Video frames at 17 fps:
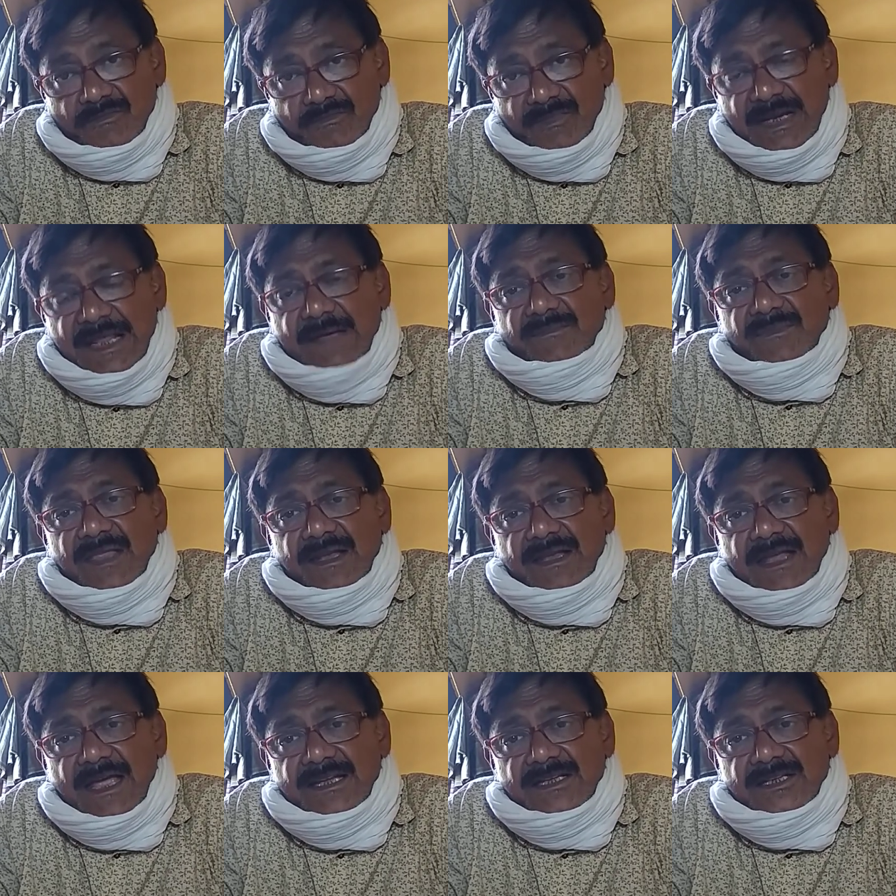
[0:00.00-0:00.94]
Name the
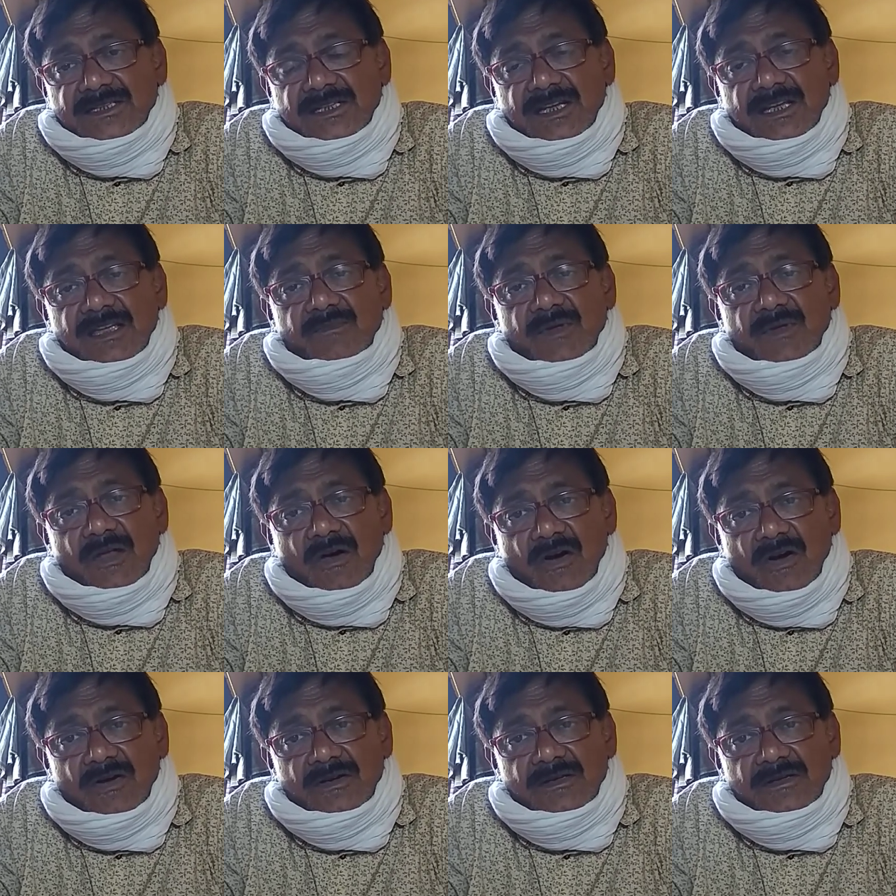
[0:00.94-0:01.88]
dynasty he
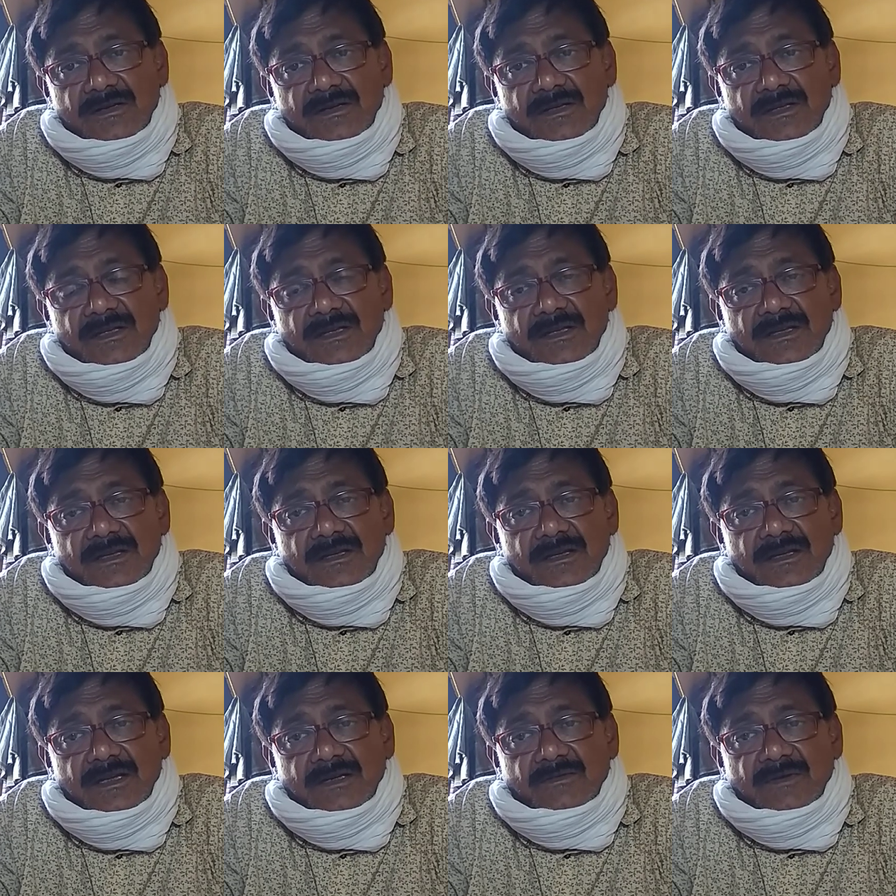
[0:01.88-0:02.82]
belonged.
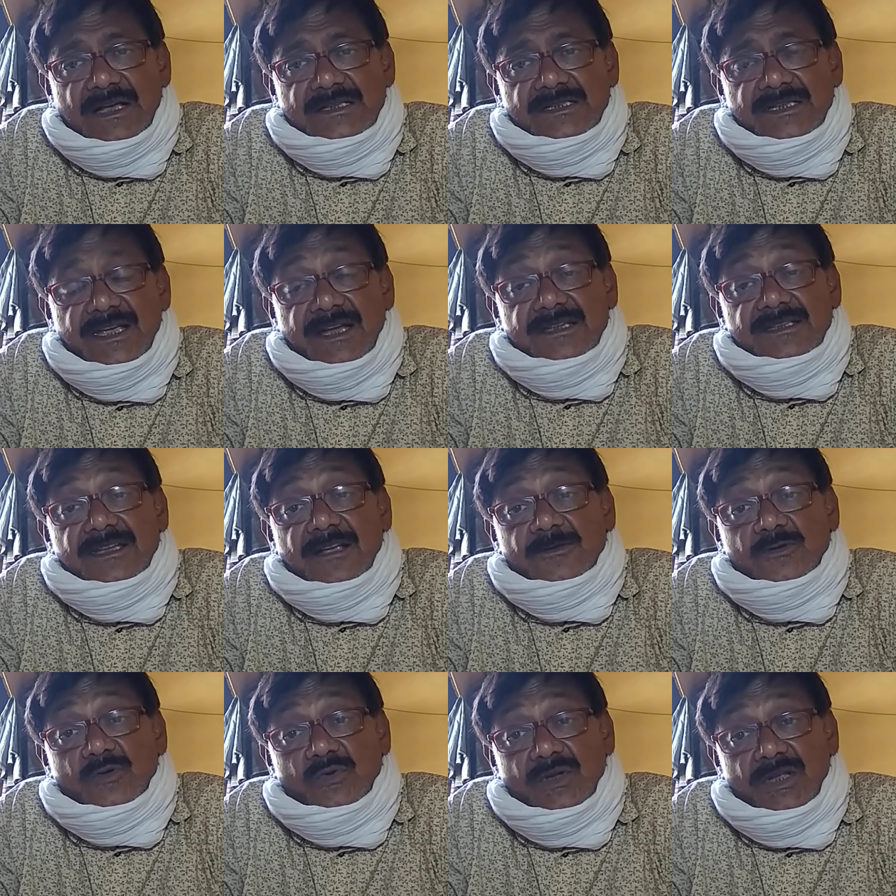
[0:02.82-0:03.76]
It was Sher-Shah
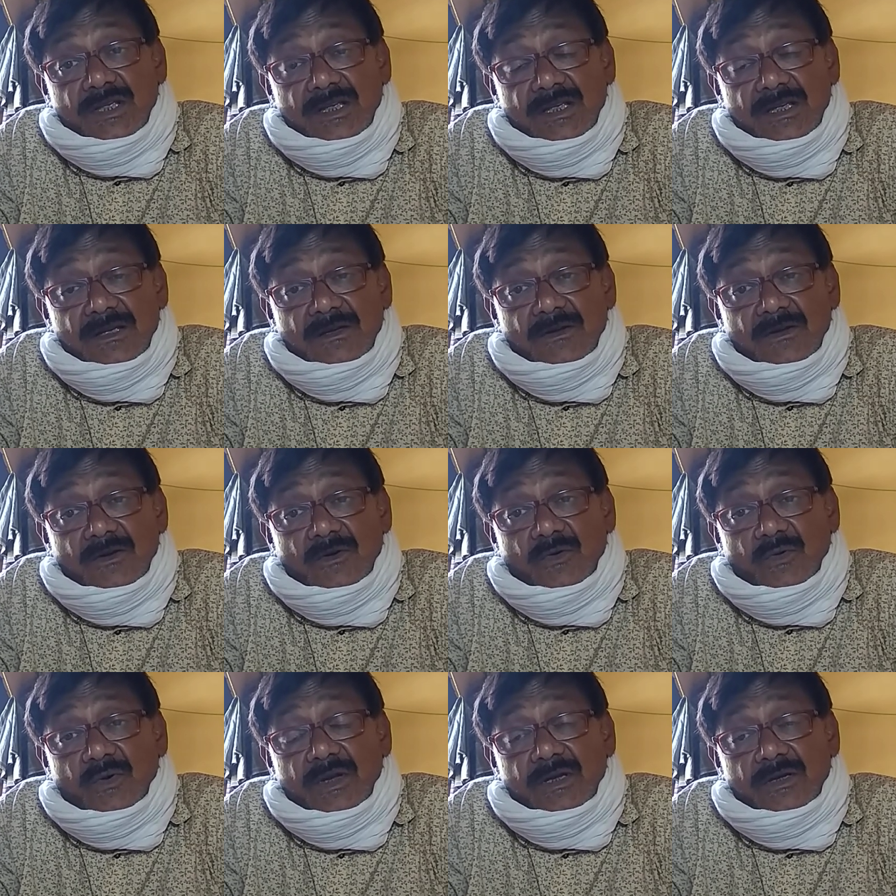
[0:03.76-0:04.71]
Suri
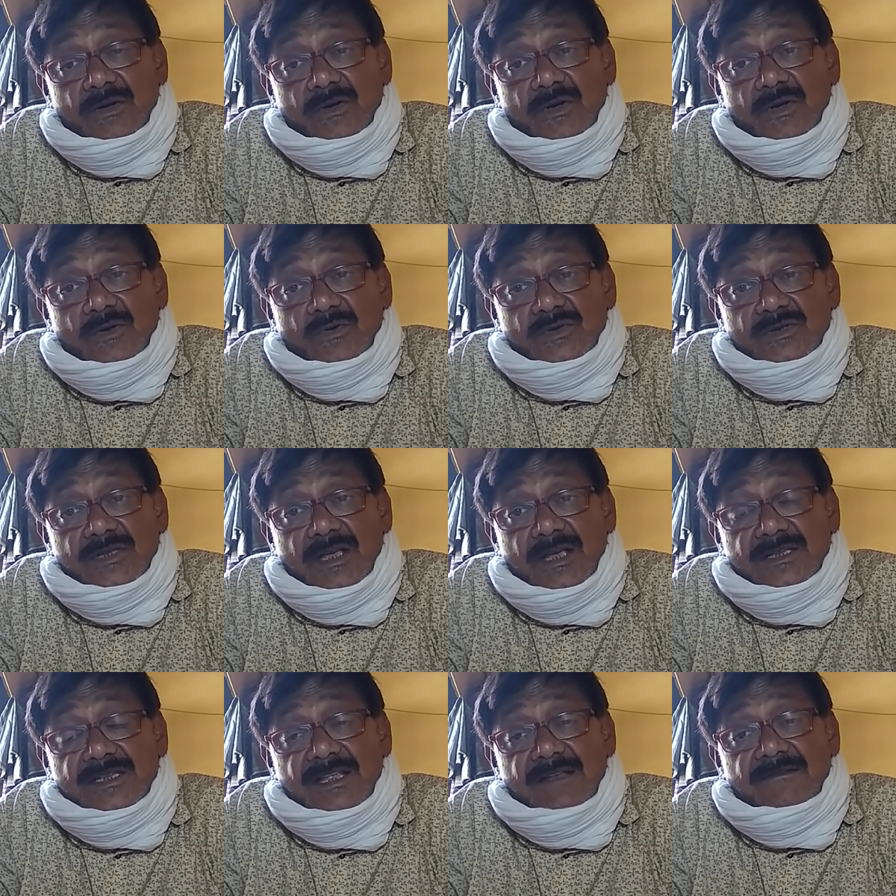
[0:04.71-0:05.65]
who introduced
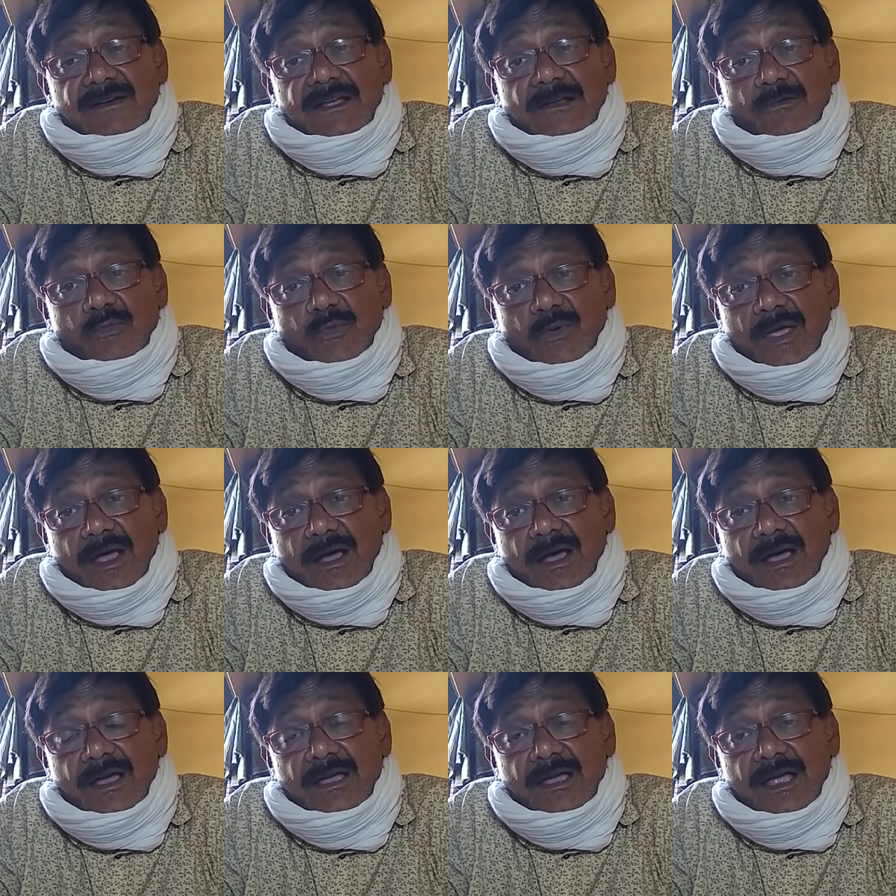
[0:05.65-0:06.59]
the silver
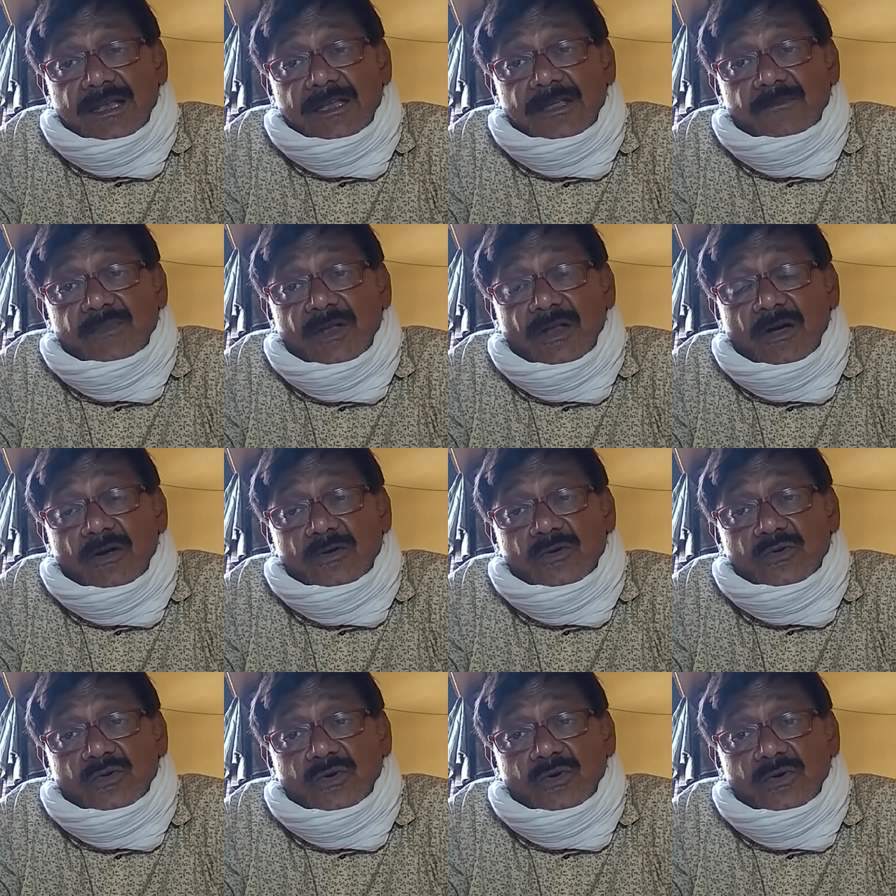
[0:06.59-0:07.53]
rupaya, and he
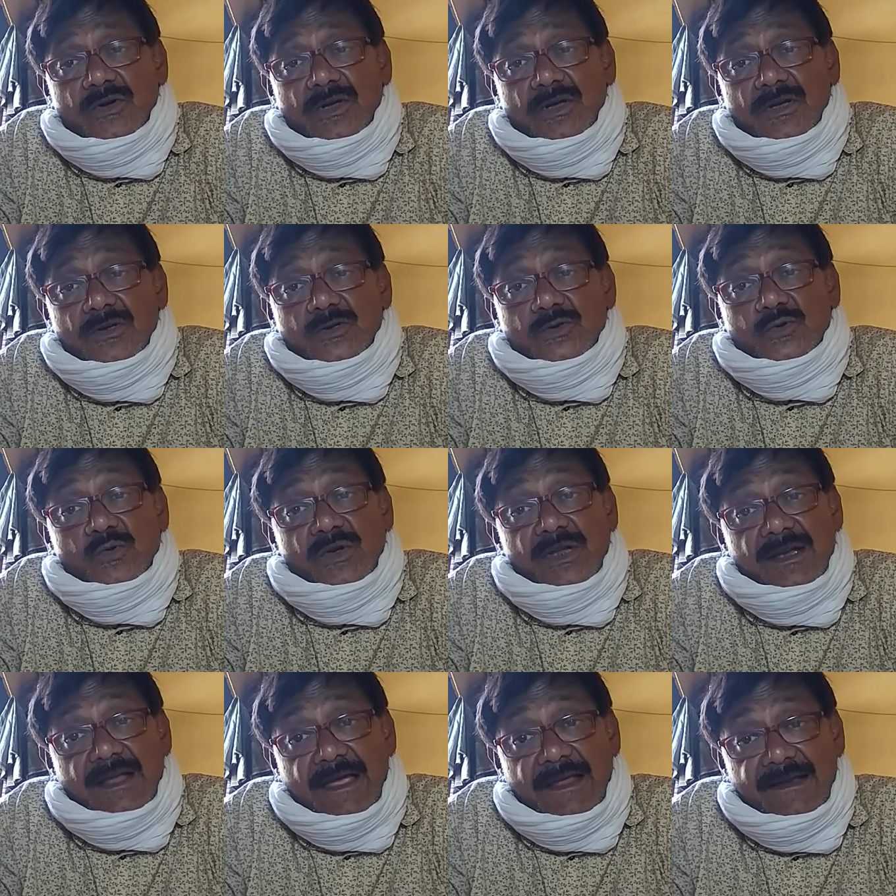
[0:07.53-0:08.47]
belonged to
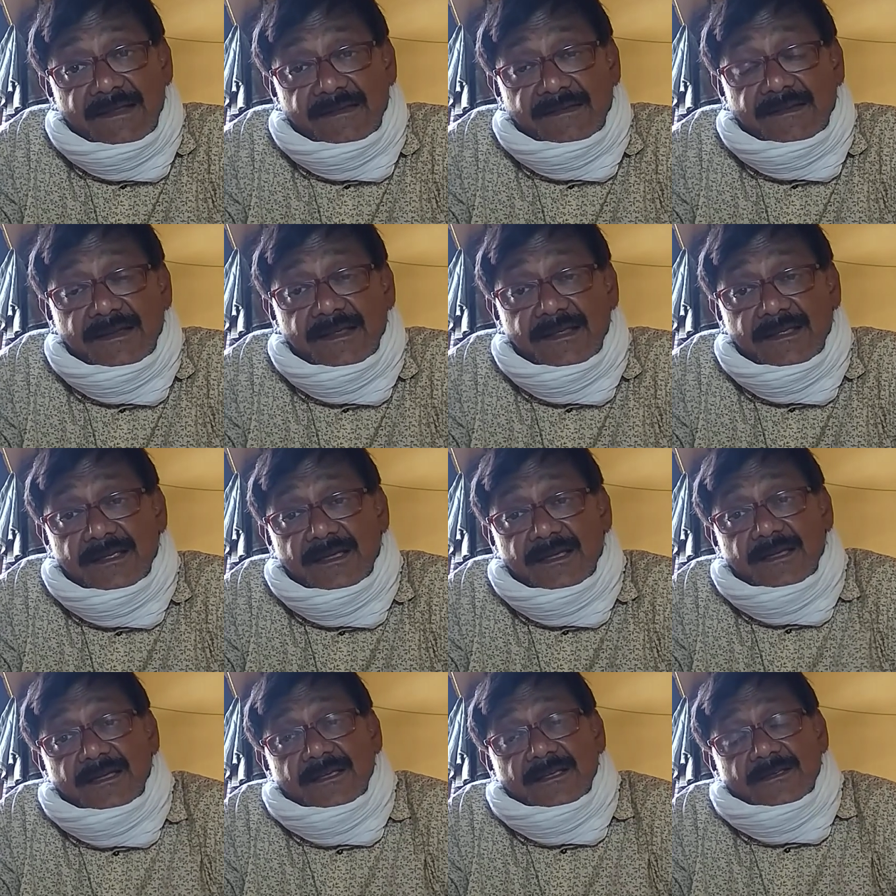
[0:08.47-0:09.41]
Suri dynasty.
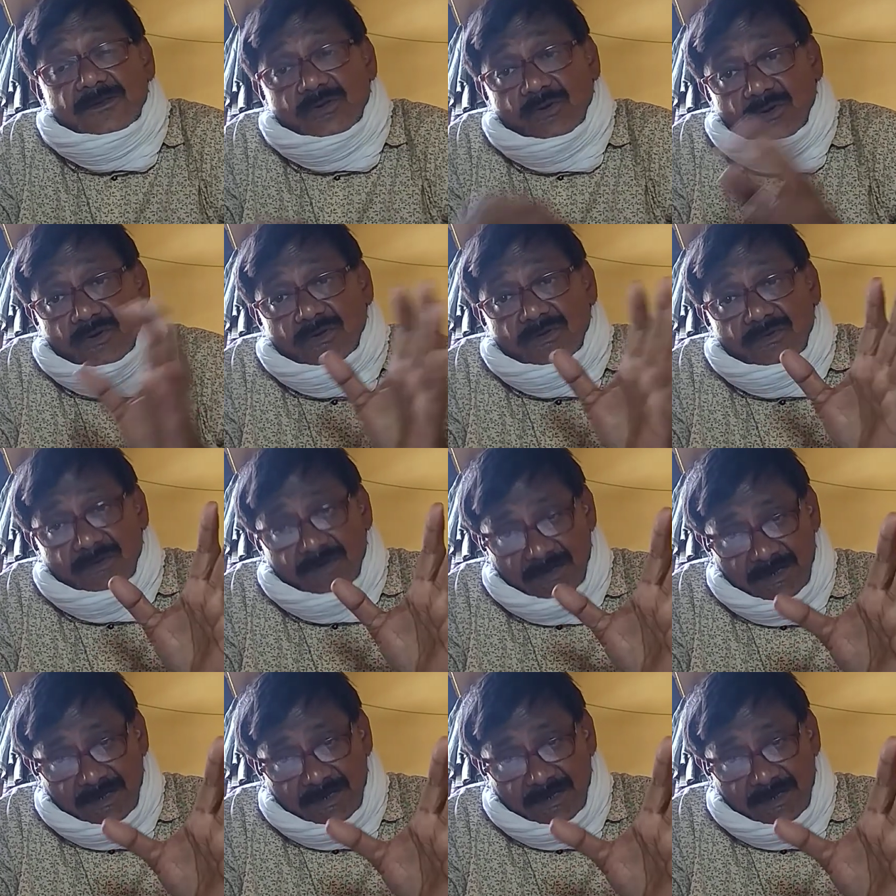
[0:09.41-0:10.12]
So